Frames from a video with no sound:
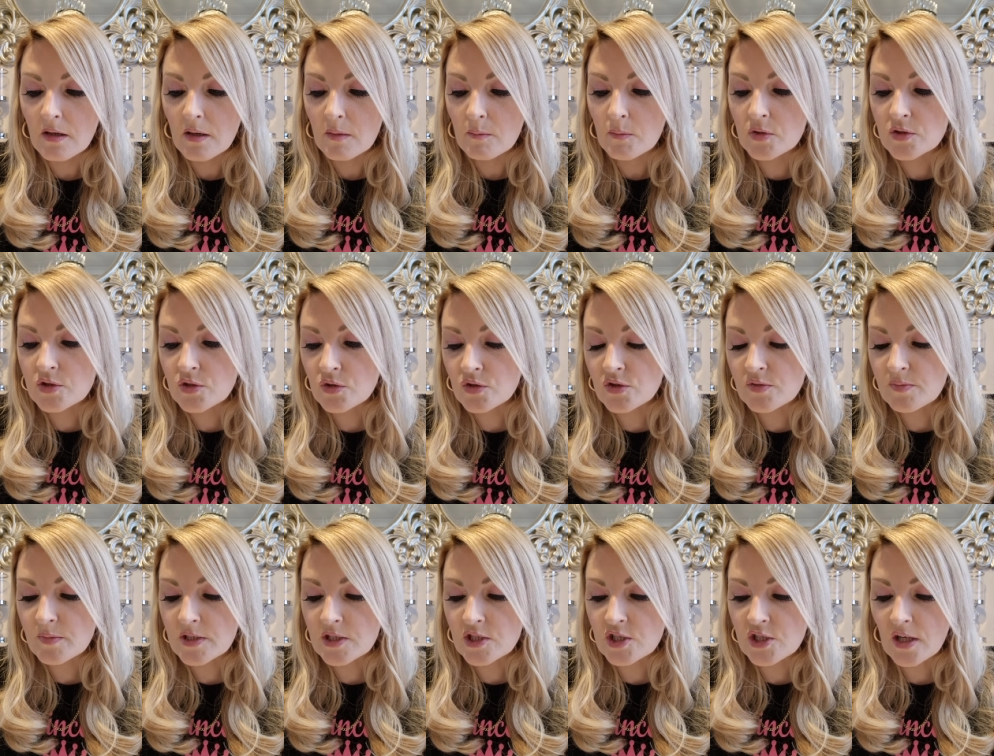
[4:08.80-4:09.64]
But
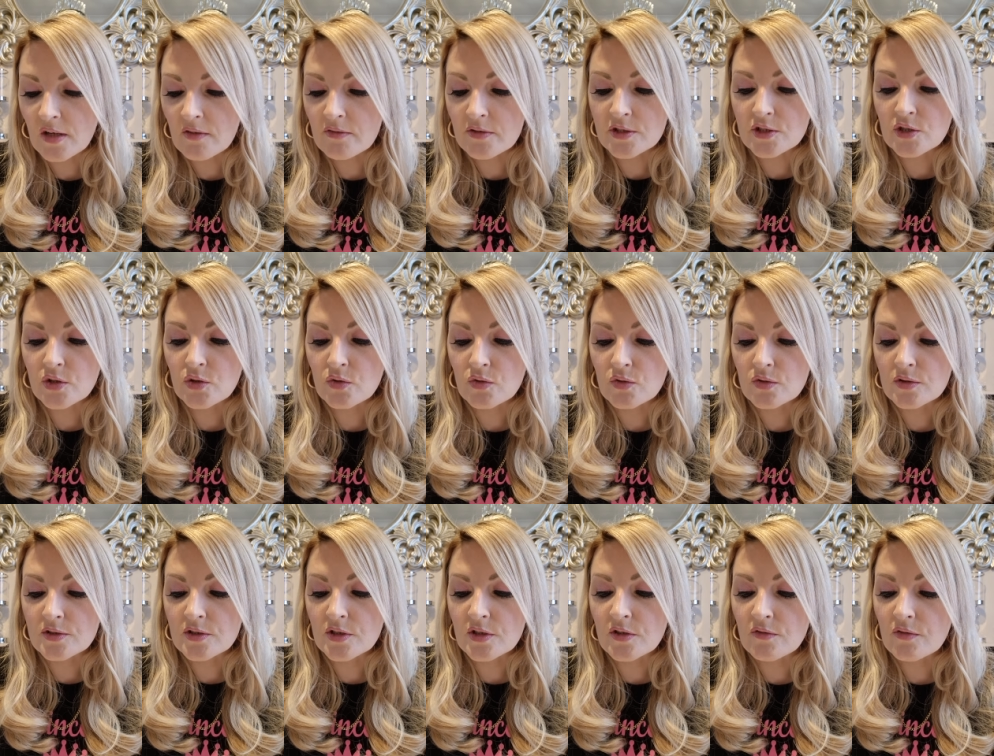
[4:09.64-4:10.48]
judgment shall
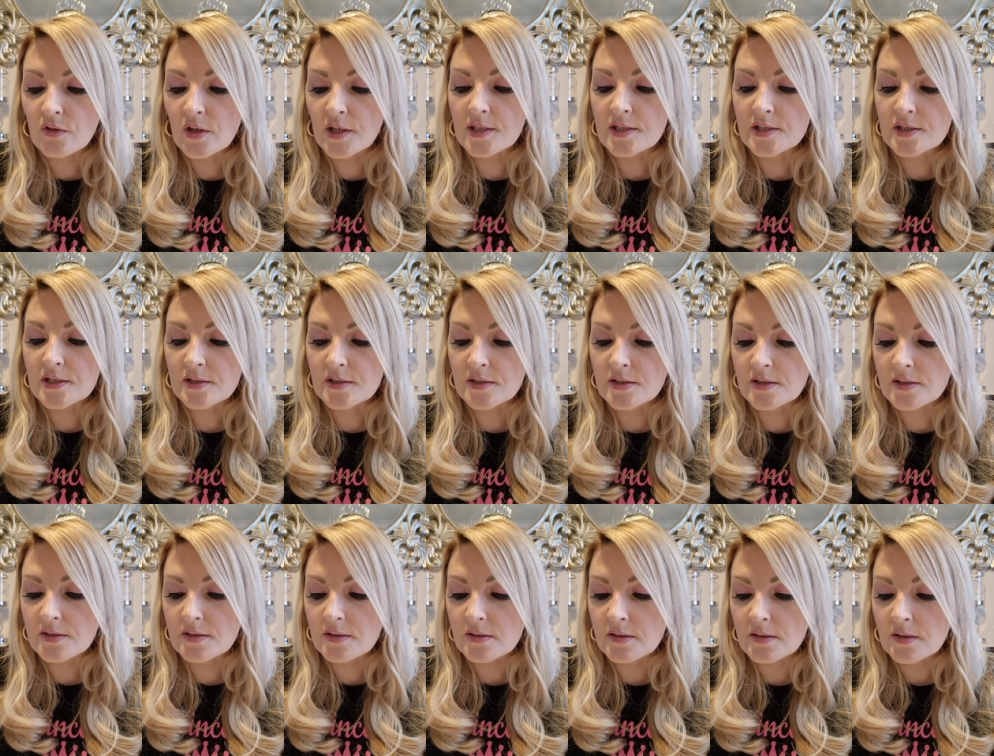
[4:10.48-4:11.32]
return to the
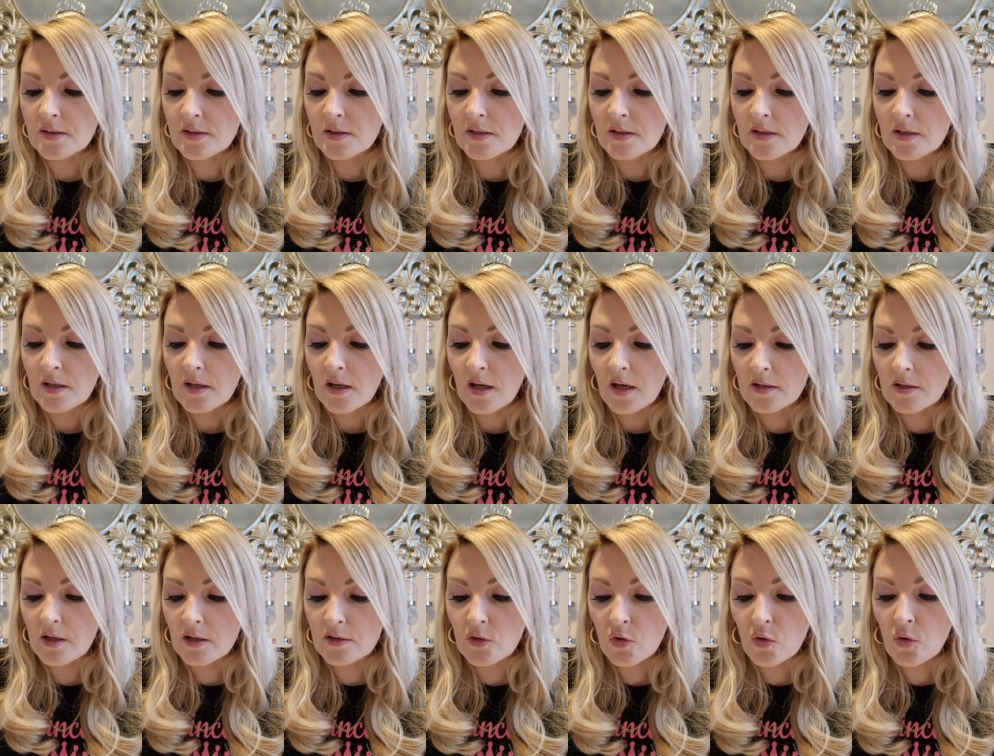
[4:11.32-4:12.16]
righteous, and
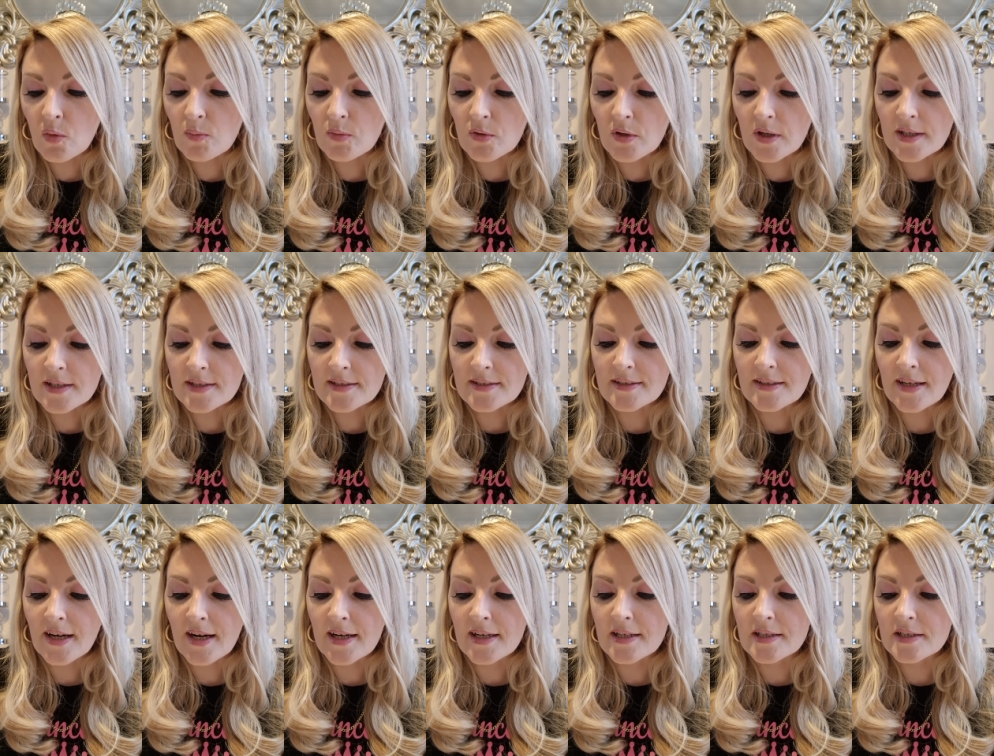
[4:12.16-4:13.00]
all the upright in
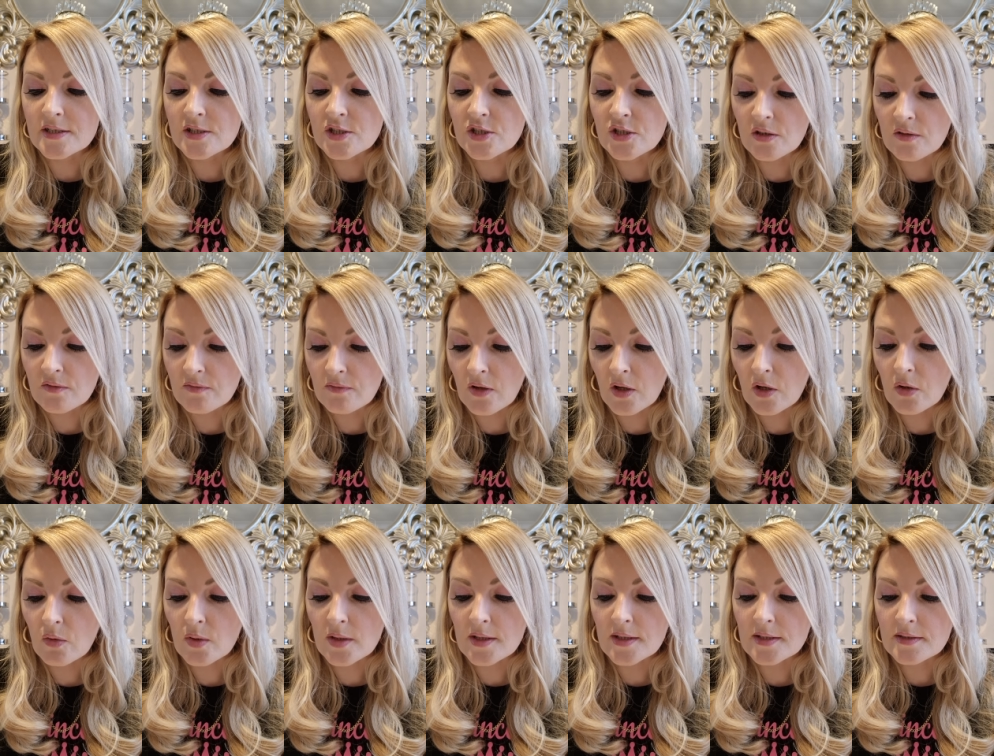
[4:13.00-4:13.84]
heart shall
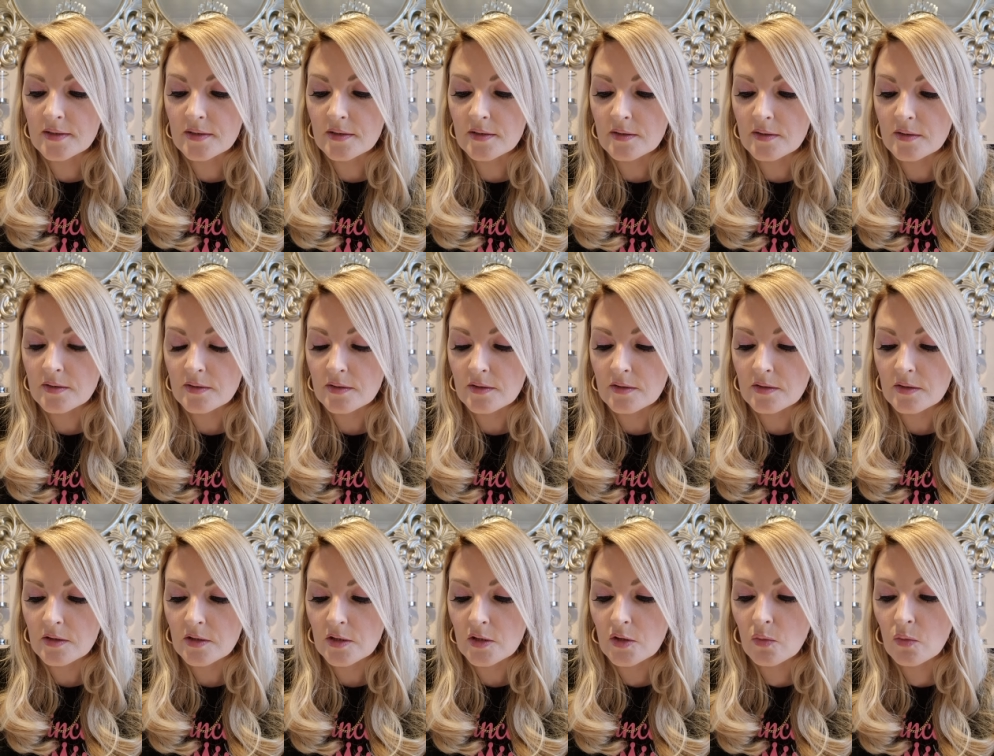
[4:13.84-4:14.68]
follow it
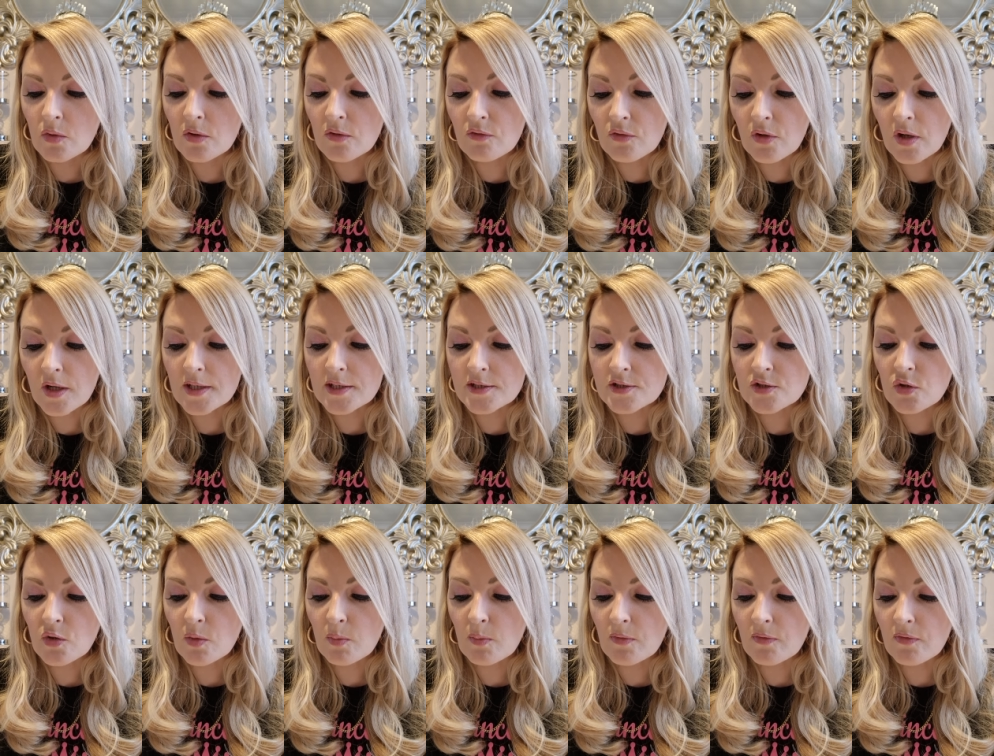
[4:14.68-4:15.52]
who will rise
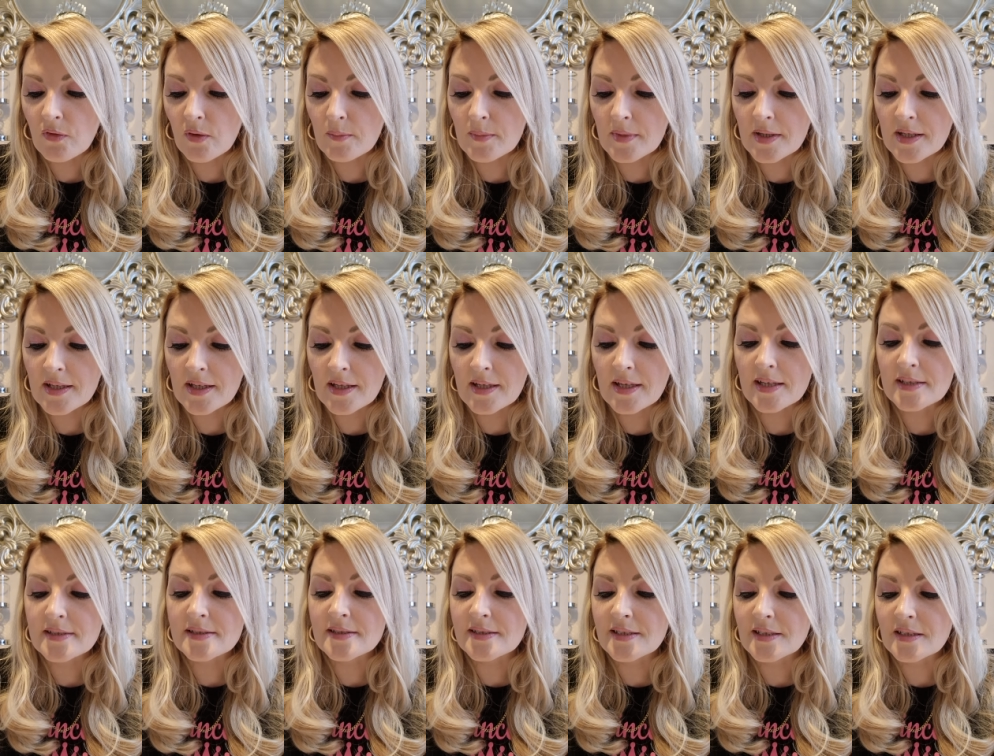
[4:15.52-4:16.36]
up for me
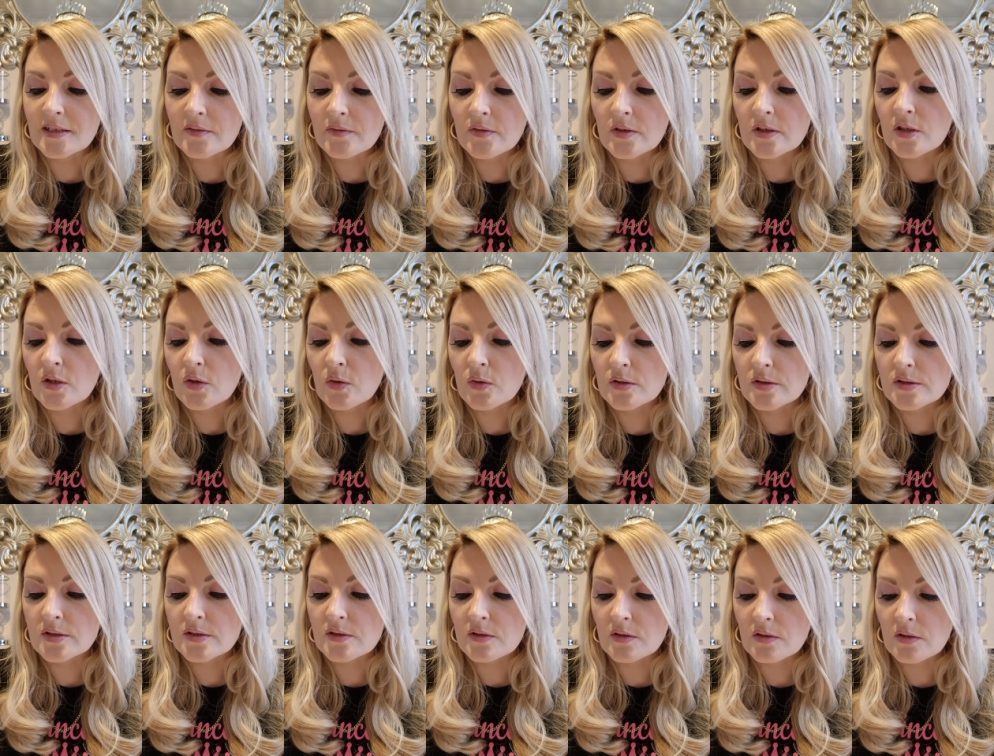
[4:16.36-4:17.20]
against
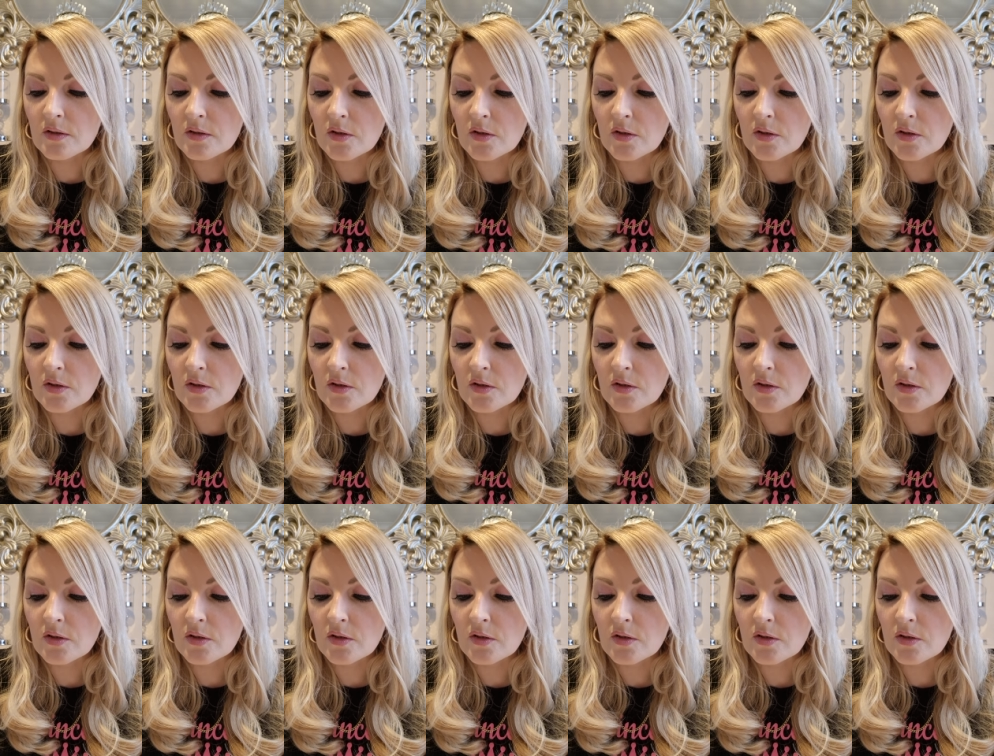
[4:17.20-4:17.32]
evildoers?